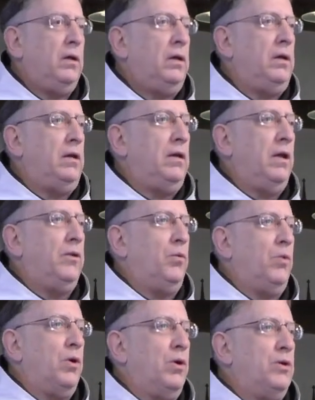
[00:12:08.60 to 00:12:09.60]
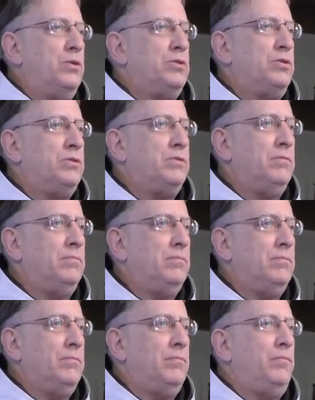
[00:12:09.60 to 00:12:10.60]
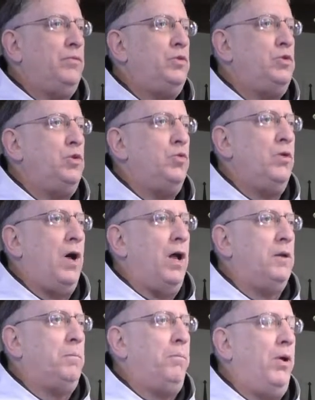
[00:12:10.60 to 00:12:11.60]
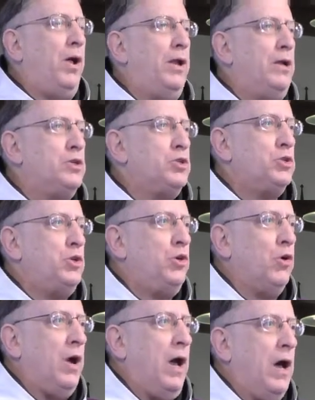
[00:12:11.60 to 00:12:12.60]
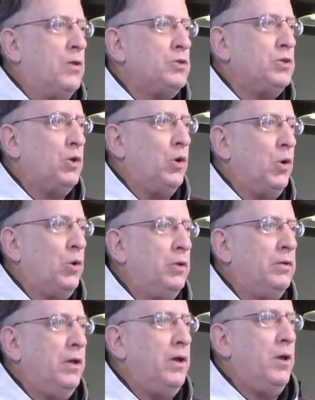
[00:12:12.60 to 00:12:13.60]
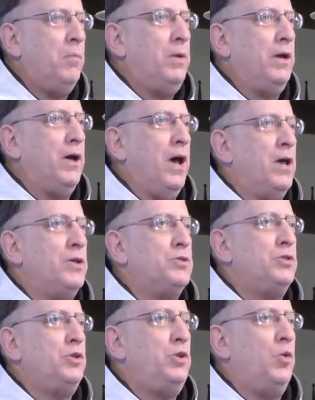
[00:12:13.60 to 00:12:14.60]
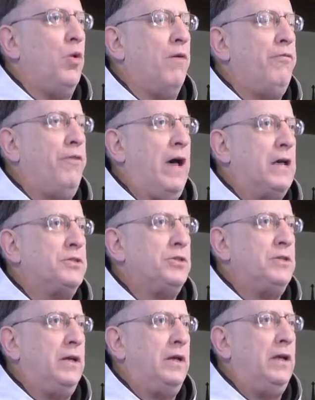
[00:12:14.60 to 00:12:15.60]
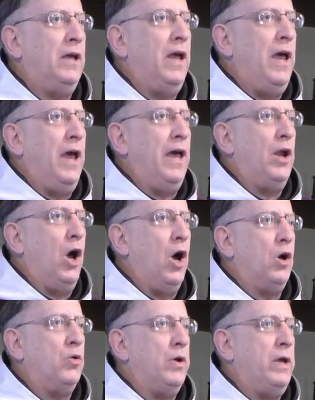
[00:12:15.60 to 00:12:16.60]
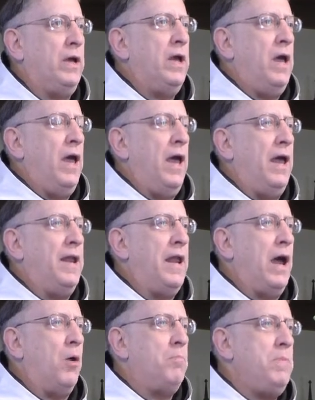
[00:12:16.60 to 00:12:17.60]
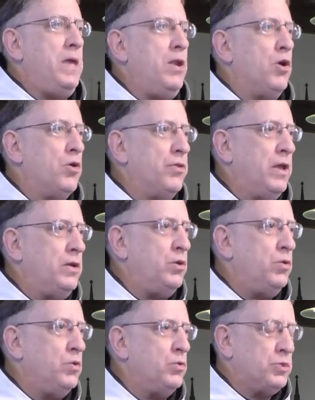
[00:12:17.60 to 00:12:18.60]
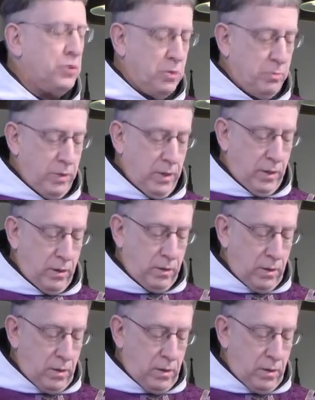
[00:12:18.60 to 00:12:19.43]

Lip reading: In other words, do not punish your household because you are fasting and hungry and now meaner than you used to be.